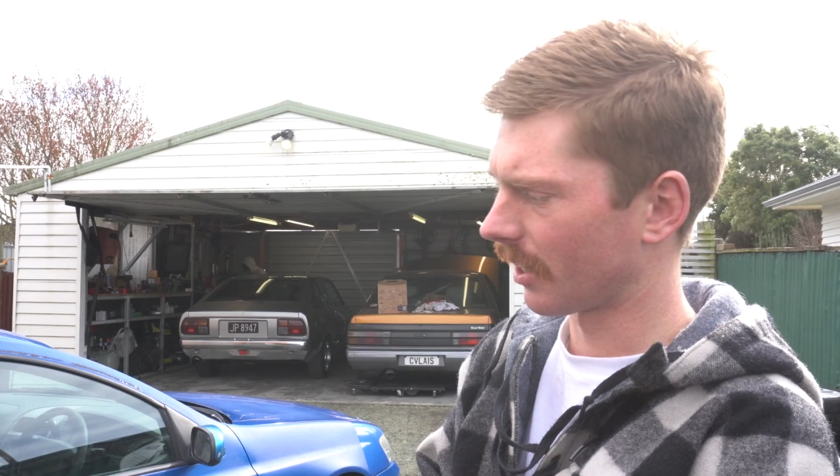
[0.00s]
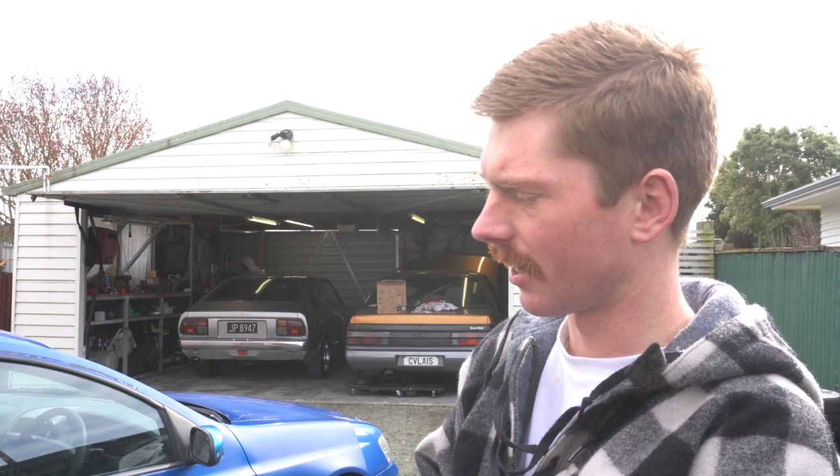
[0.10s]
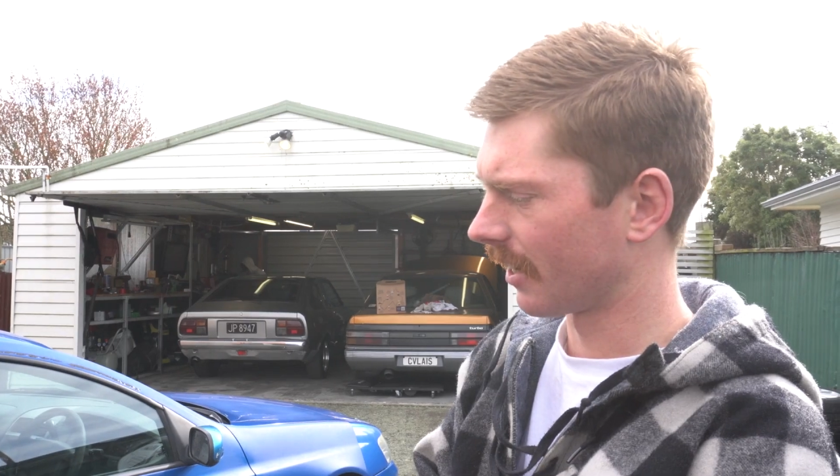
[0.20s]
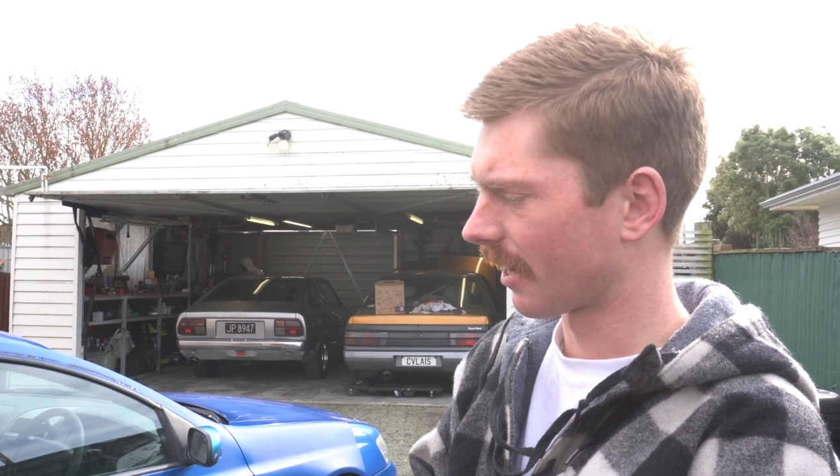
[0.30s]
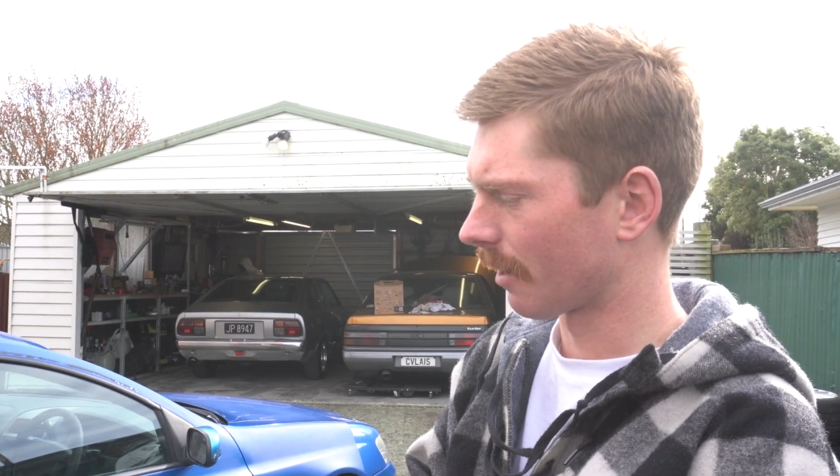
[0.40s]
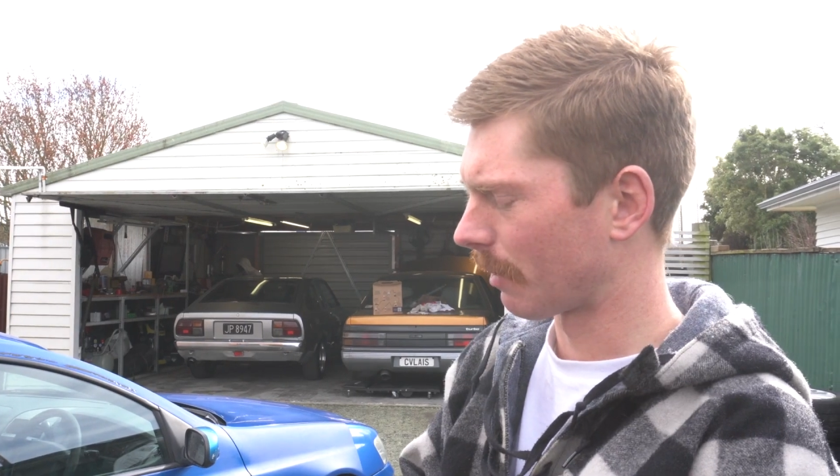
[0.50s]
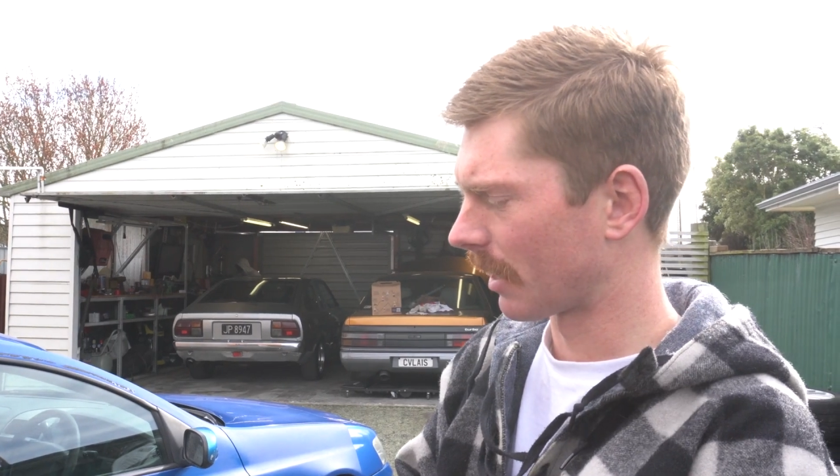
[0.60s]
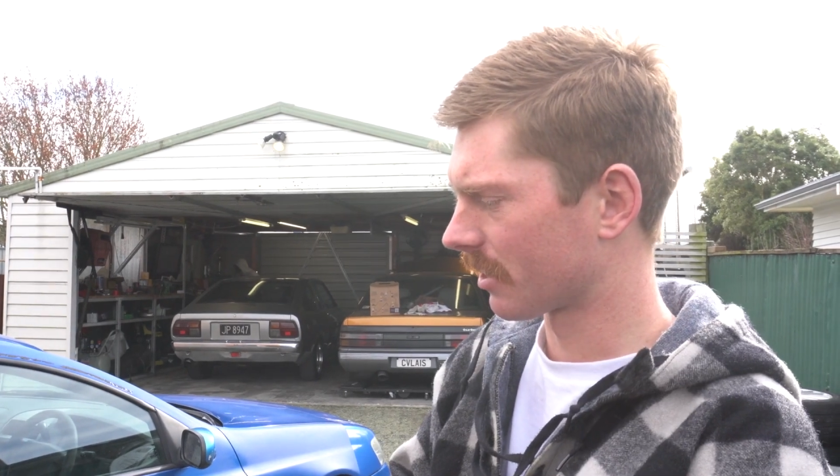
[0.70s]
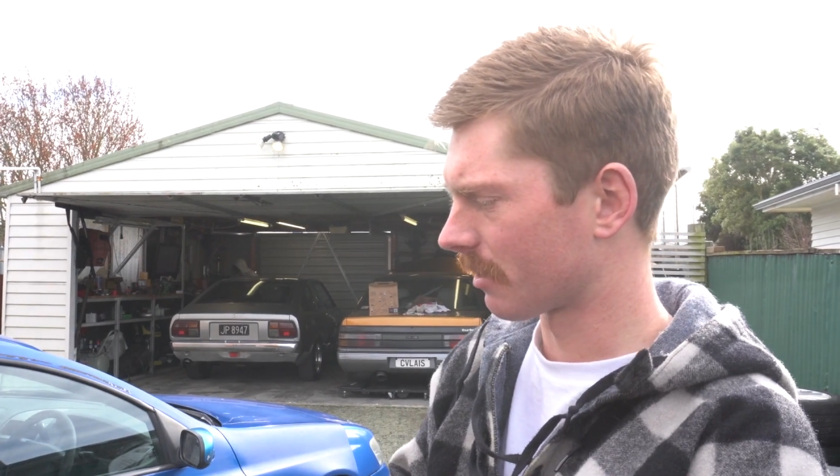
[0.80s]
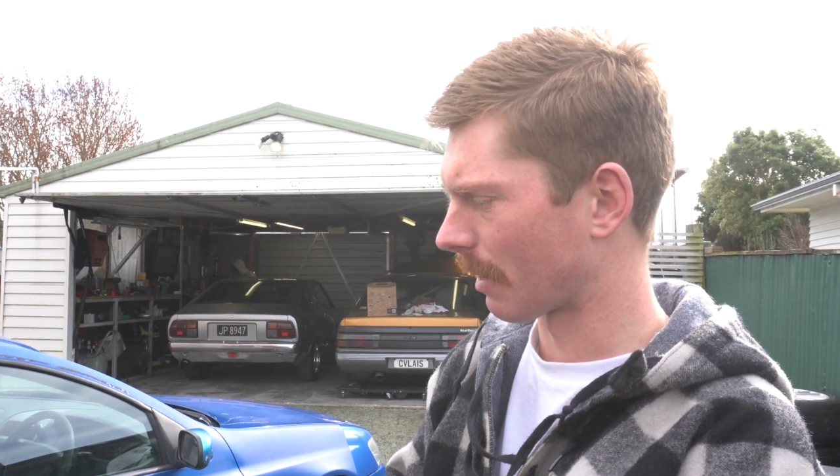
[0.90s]
and
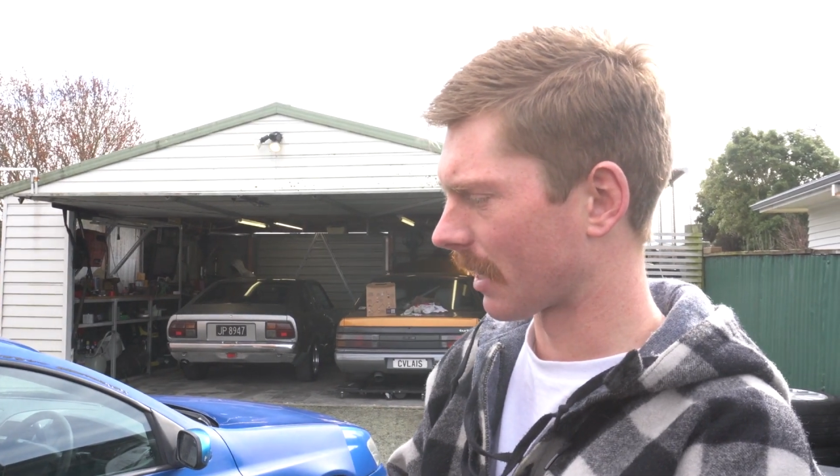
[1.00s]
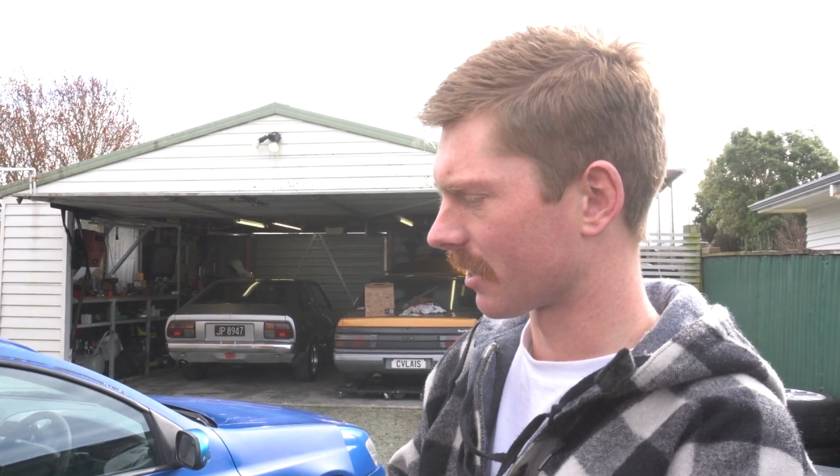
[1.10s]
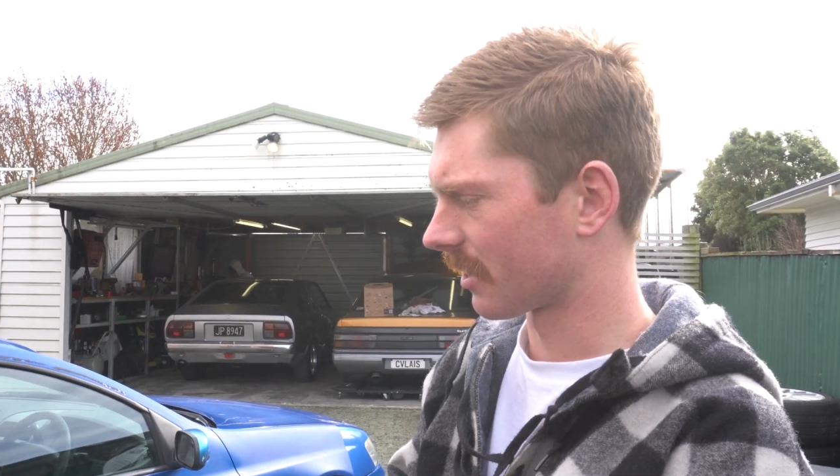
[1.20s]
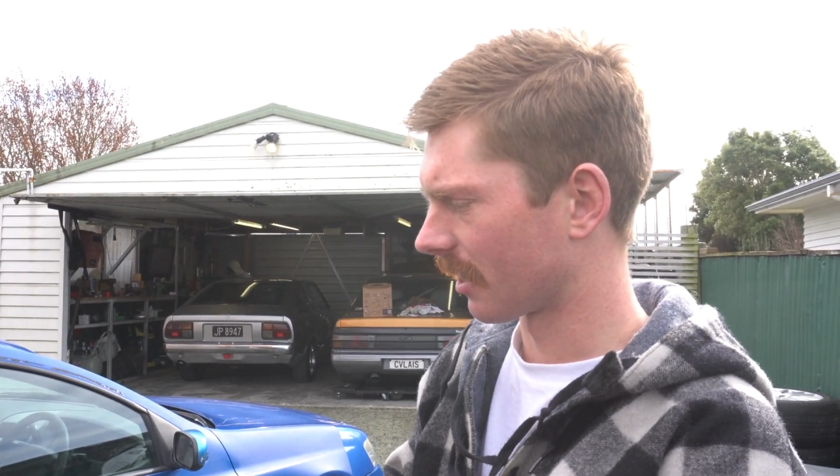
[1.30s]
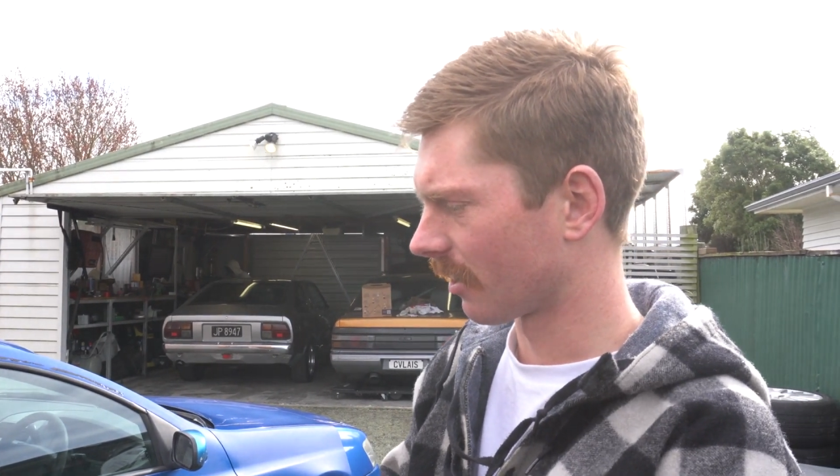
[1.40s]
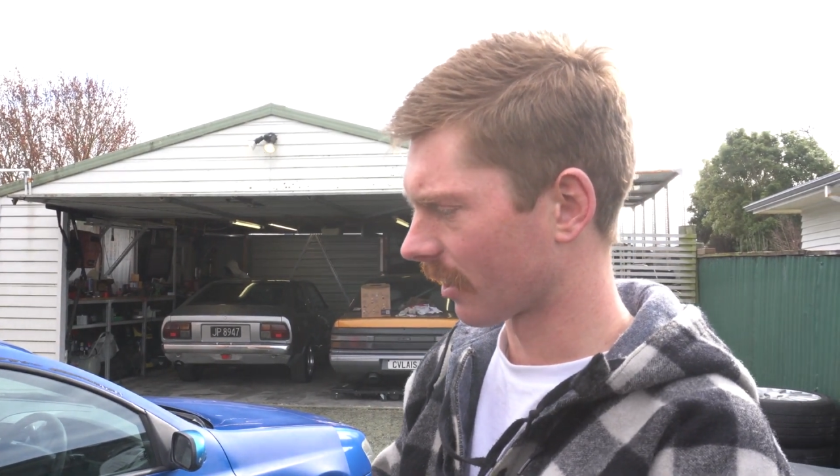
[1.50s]
managed to make it sit